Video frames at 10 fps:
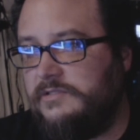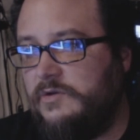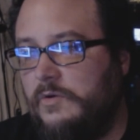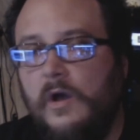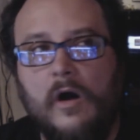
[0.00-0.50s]

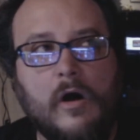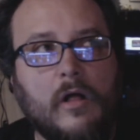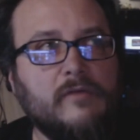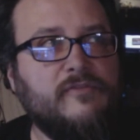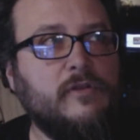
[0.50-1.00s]
So
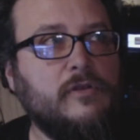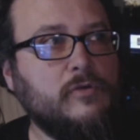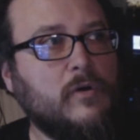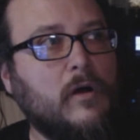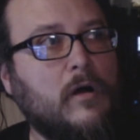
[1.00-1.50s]
all of
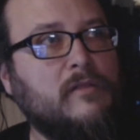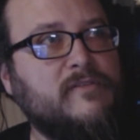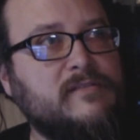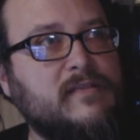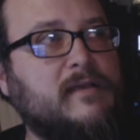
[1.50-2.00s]

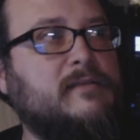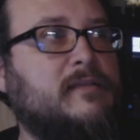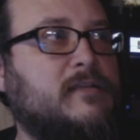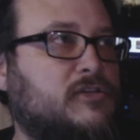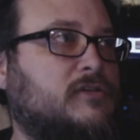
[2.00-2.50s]
the second
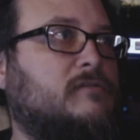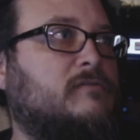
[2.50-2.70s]
edition